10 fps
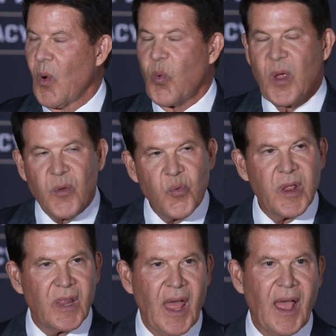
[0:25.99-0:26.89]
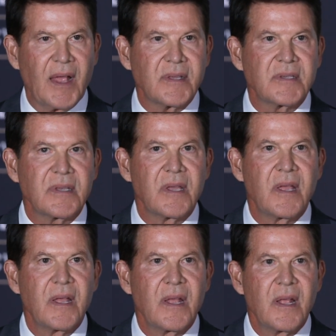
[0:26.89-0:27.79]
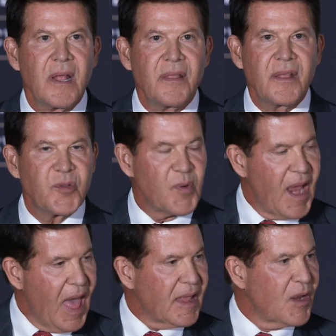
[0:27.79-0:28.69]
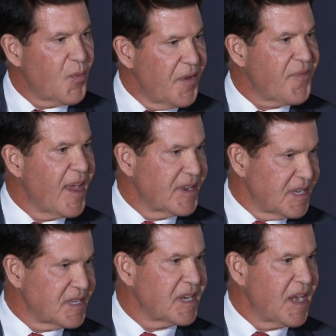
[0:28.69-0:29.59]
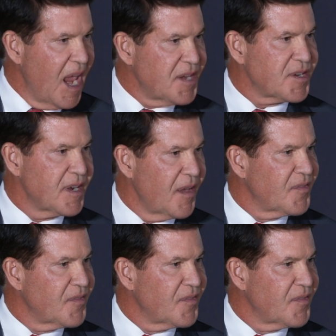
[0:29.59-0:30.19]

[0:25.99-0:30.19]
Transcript: we realize that the reality we face as a nation